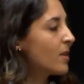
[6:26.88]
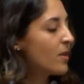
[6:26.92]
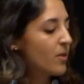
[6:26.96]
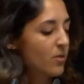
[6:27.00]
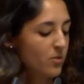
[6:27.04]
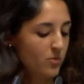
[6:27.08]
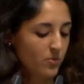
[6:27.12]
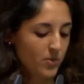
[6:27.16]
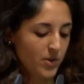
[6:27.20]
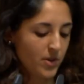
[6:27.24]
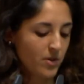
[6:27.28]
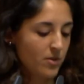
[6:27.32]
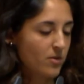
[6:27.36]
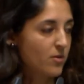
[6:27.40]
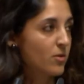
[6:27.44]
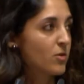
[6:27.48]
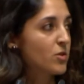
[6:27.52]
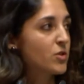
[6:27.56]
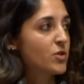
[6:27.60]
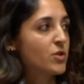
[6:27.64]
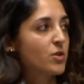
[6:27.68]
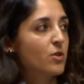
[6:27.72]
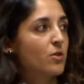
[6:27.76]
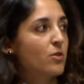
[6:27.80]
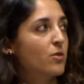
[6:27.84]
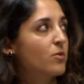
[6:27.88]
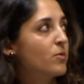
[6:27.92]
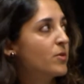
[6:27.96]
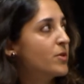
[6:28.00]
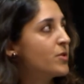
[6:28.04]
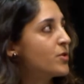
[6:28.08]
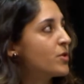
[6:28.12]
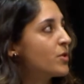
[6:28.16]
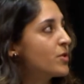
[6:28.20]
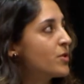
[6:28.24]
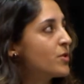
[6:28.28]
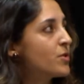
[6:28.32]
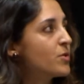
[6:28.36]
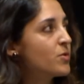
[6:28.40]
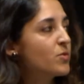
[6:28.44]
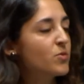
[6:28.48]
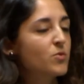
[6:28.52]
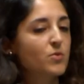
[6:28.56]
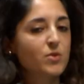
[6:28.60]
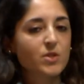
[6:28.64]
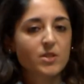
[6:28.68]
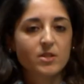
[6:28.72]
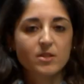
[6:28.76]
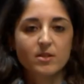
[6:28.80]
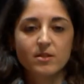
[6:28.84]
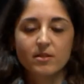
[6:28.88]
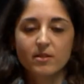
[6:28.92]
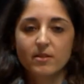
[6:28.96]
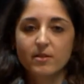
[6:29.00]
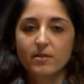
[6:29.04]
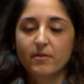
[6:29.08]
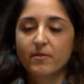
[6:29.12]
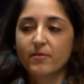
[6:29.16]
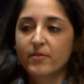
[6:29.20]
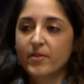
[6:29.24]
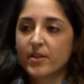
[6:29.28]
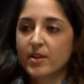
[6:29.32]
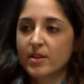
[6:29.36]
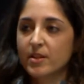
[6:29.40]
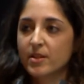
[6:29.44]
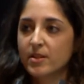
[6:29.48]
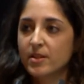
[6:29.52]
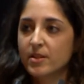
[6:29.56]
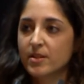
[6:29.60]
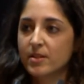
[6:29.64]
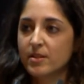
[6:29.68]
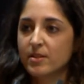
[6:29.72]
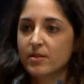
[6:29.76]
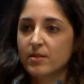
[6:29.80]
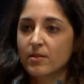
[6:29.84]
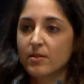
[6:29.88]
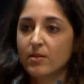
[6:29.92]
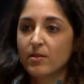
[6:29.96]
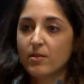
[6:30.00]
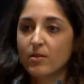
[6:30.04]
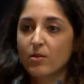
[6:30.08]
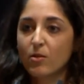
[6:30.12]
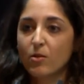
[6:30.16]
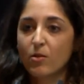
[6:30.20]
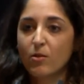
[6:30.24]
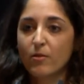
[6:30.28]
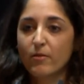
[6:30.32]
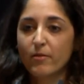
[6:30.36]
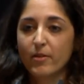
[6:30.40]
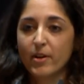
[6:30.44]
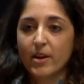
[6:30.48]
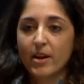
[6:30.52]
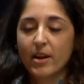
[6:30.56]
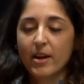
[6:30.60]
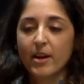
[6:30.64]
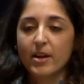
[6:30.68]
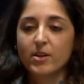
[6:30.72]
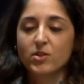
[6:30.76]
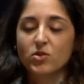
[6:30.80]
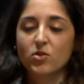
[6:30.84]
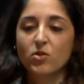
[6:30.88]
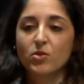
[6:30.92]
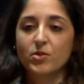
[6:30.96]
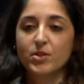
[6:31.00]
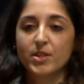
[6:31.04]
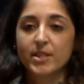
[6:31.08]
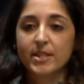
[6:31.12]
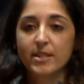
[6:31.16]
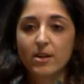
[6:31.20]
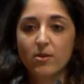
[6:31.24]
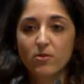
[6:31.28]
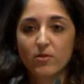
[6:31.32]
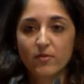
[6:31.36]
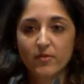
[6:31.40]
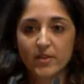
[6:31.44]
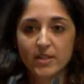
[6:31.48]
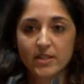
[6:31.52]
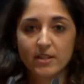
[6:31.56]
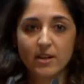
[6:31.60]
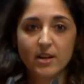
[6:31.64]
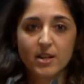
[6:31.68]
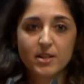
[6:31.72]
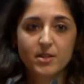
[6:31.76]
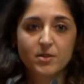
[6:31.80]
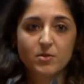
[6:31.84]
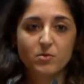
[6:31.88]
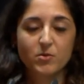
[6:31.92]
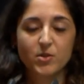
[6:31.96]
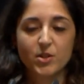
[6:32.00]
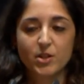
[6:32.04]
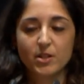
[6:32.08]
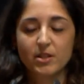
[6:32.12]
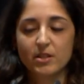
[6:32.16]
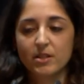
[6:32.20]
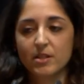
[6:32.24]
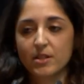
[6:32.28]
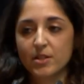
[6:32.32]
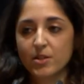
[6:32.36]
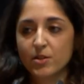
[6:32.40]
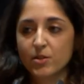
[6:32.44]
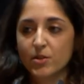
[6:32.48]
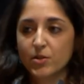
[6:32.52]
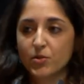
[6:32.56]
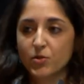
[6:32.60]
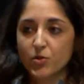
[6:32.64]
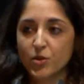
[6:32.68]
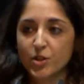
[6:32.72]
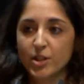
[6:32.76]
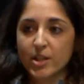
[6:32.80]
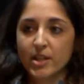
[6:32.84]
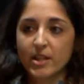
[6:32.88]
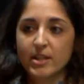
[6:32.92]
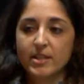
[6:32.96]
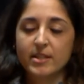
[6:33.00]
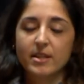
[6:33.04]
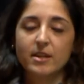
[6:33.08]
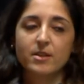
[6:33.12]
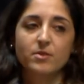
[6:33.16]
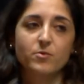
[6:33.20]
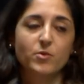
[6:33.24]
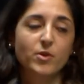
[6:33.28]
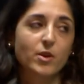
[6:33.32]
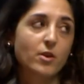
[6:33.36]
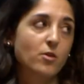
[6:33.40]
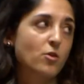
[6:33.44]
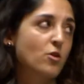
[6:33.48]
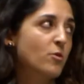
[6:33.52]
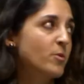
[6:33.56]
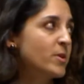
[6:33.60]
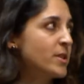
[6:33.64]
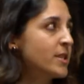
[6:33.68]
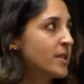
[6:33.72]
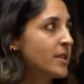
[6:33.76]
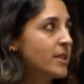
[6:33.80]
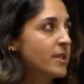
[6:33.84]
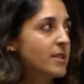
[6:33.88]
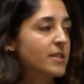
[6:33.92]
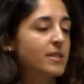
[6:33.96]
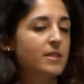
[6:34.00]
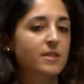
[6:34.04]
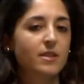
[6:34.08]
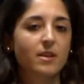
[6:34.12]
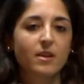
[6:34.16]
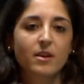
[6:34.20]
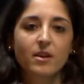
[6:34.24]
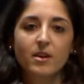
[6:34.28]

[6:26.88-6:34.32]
We also introduced fixed overhangs on the south facade, which is easier to shade, and we accommodate